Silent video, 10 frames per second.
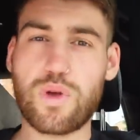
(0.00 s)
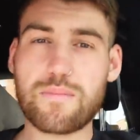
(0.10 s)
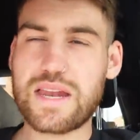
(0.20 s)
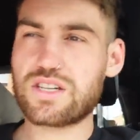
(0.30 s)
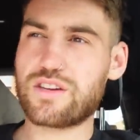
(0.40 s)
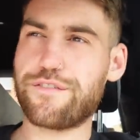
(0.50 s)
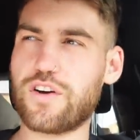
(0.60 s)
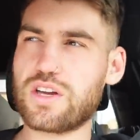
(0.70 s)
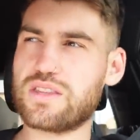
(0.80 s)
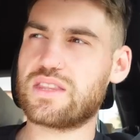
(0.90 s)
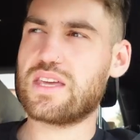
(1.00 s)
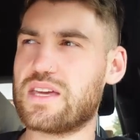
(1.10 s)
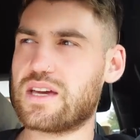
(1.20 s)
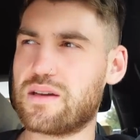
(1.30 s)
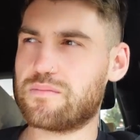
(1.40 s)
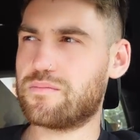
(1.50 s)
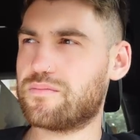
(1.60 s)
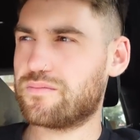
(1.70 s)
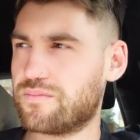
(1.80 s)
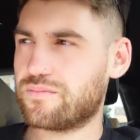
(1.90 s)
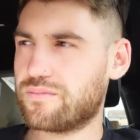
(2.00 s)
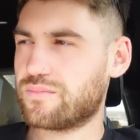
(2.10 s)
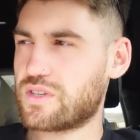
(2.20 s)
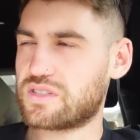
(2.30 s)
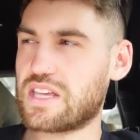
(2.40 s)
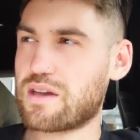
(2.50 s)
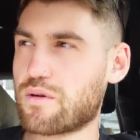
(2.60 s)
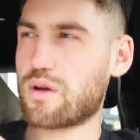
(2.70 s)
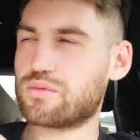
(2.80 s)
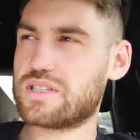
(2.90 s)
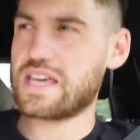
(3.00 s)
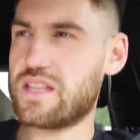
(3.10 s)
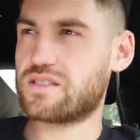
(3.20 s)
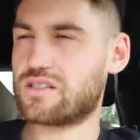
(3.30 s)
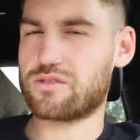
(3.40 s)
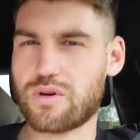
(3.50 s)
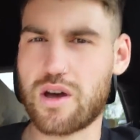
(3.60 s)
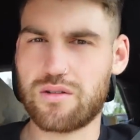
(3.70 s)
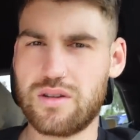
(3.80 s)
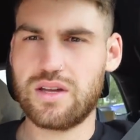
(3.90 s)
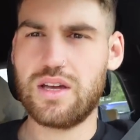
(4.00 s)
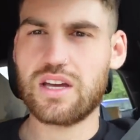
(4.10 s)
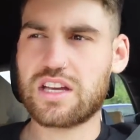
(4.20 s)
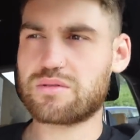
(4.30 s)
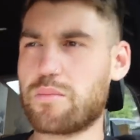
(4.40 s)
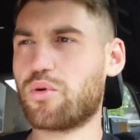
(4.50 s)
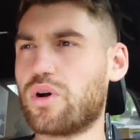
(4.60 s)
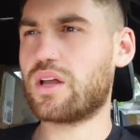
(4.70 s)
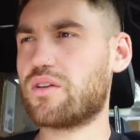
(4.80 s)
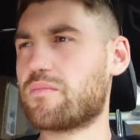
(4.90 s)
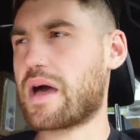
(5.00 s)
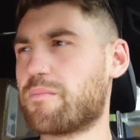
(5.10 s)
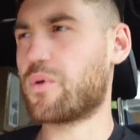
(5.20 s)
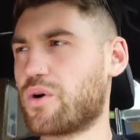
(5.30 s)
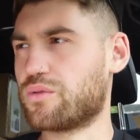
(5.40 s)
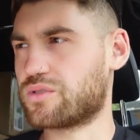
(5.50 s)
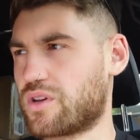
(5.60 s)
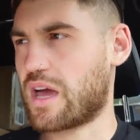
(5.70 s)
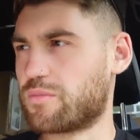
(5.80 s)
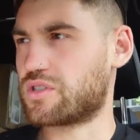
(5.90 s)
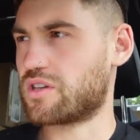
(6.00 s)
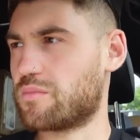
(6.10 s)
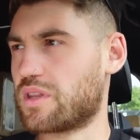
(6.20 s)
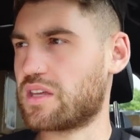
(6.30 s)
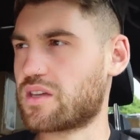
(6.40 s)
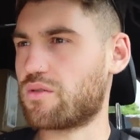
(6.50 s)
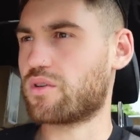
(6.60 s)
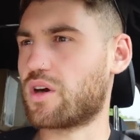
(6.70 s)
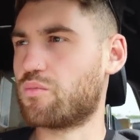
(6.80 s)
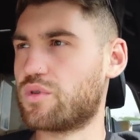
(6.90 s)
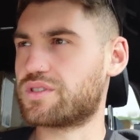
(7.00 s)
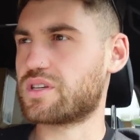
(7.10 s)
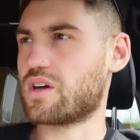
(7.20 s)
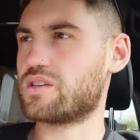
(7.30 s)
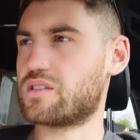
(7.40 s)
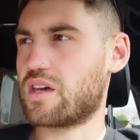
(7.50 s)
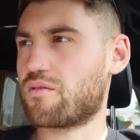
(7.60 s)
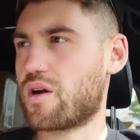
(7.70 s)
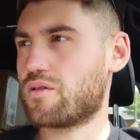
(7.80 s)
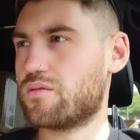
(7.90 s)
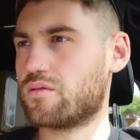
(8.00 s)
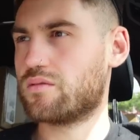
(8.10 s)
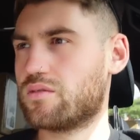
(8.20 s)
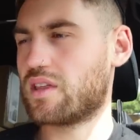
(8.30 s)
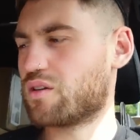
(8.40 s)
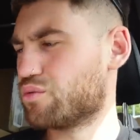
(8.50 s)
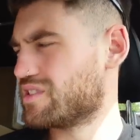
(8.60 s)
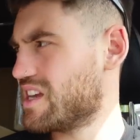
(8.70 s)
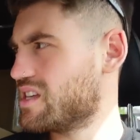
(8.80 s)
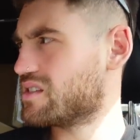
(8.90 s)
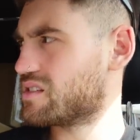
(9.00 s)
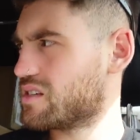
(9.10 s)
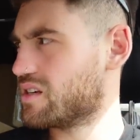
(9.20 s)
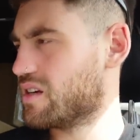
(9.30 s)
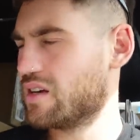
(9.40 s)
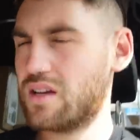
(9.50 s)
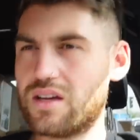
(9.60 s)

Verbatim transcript: we managed to find the um, the zero teats as well. Because we bought a load of man bottles on Amazon, but they don't come with size zero. Are they called teats? teats.